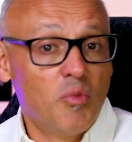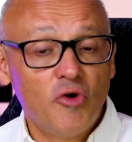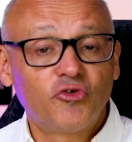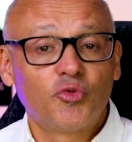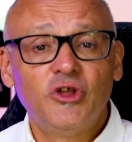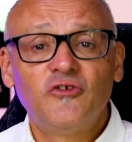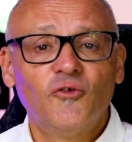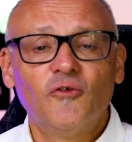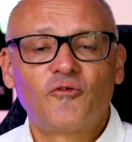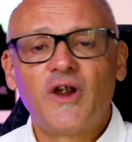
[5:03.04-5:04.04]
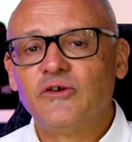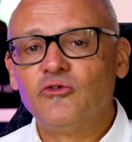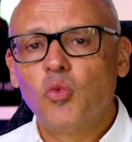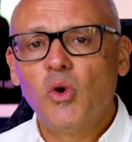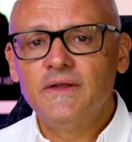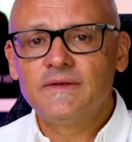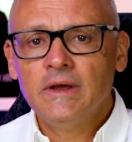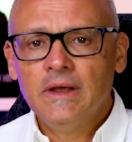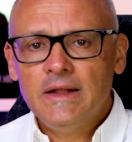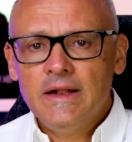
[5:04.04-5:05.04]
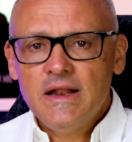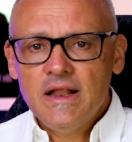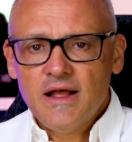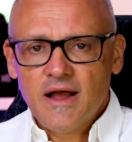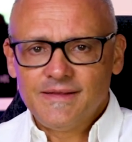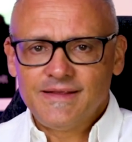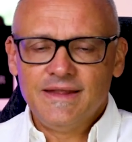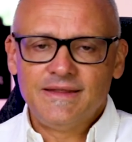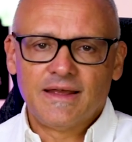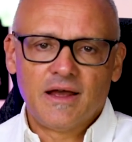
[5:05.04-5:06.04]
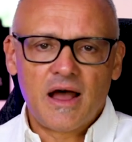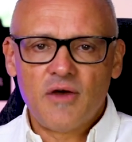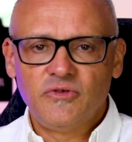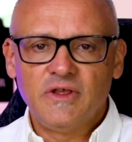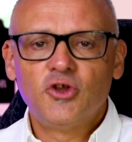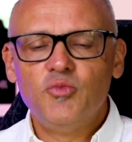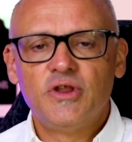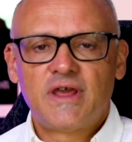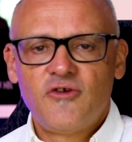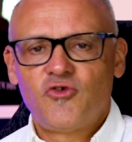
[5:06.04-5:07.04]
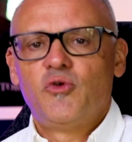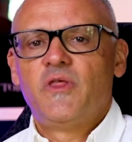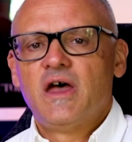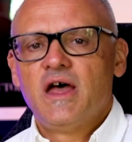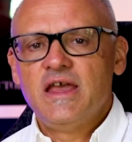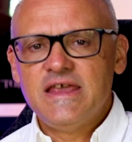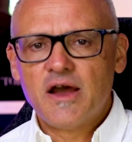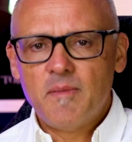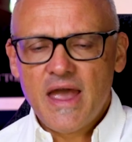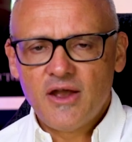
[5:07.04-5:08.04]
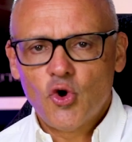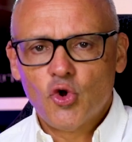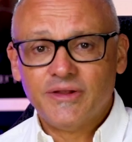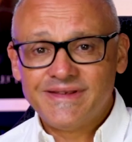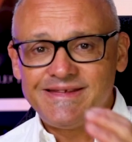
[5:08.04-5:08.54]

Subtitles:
most reached for fragrance was. I was in communication with a young man called